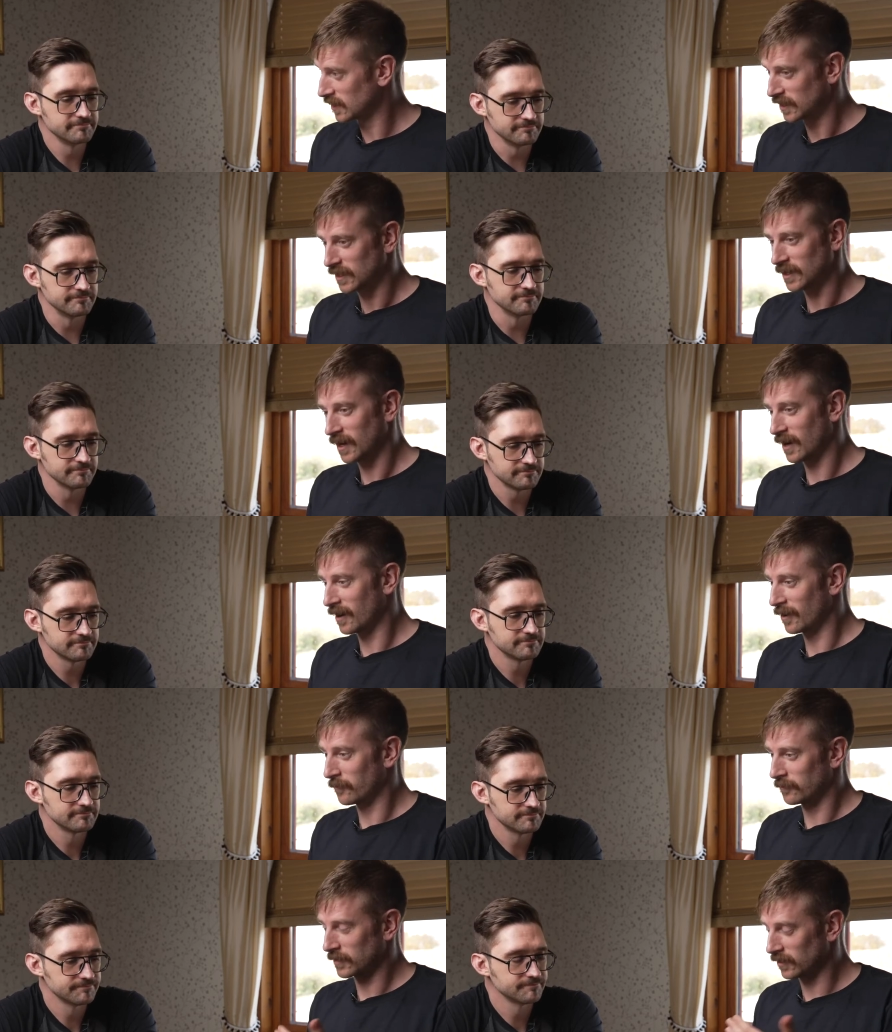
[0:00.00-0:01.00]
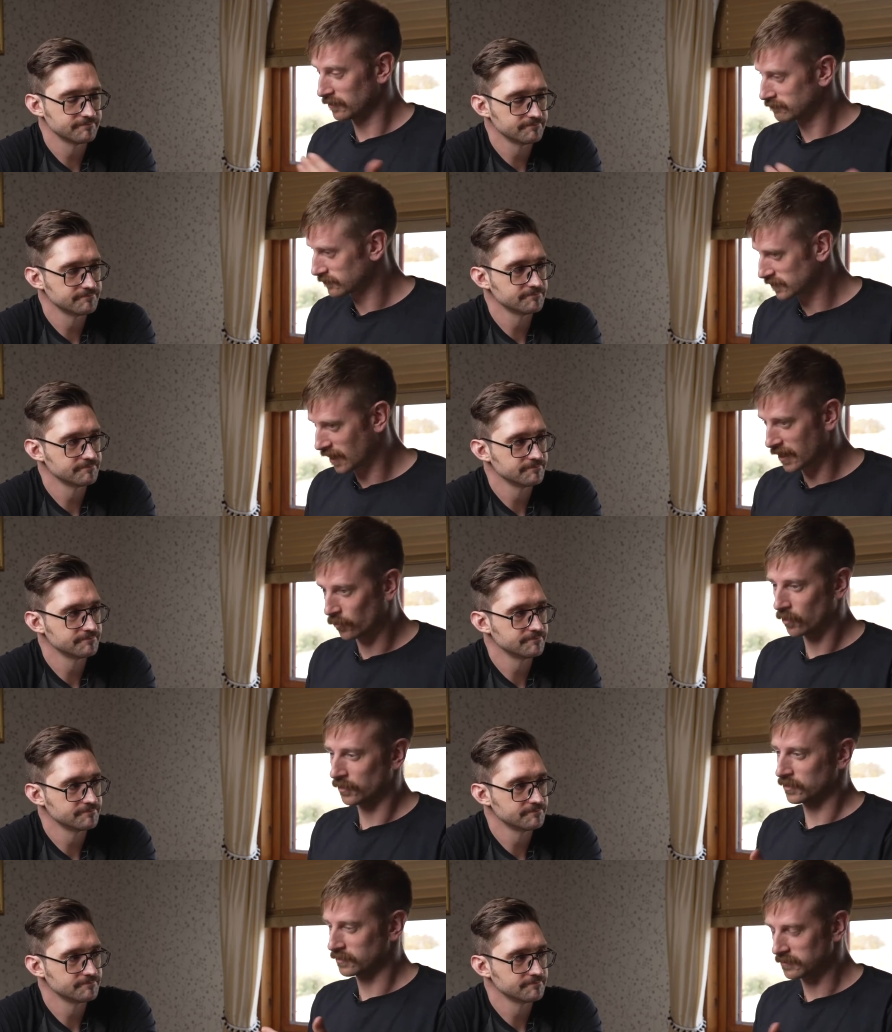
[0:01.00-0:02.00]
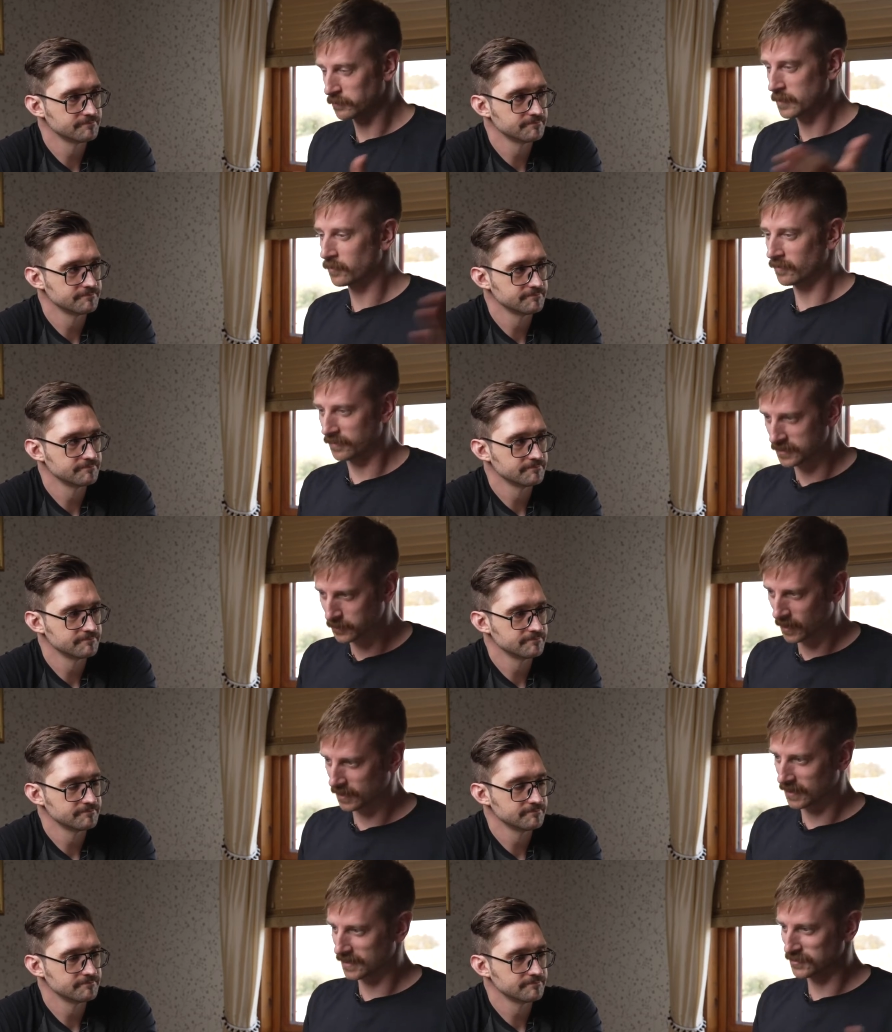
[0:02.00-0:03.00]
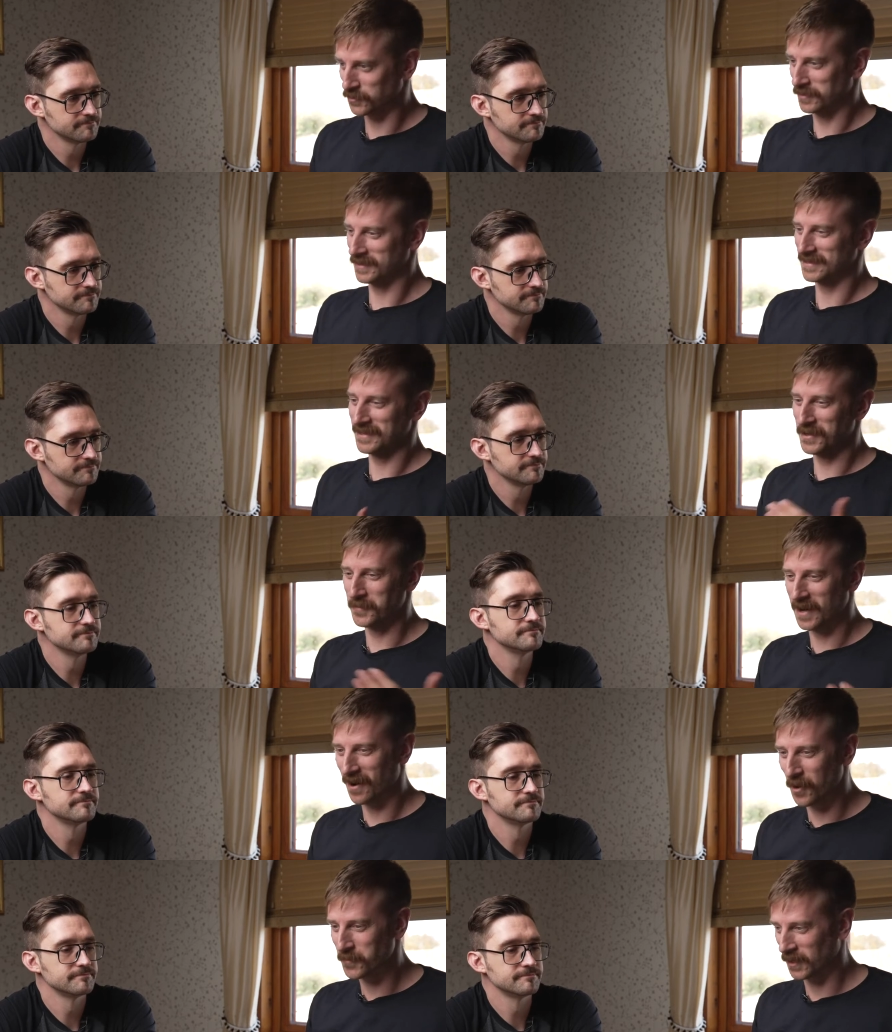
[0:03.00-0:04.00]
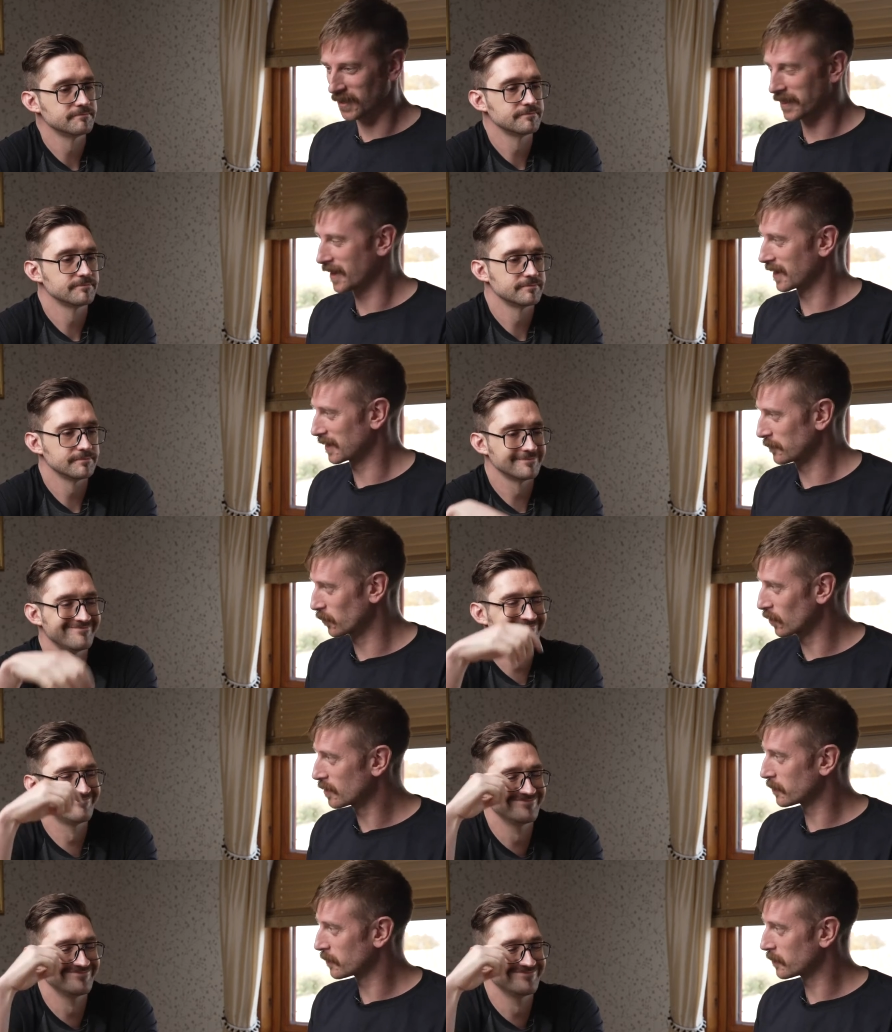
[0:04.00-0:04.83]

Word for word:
Speaker 1: Mm-hmm. Um, you know, the high quality union. people of this podcast don't need to hear me harping on that anymore.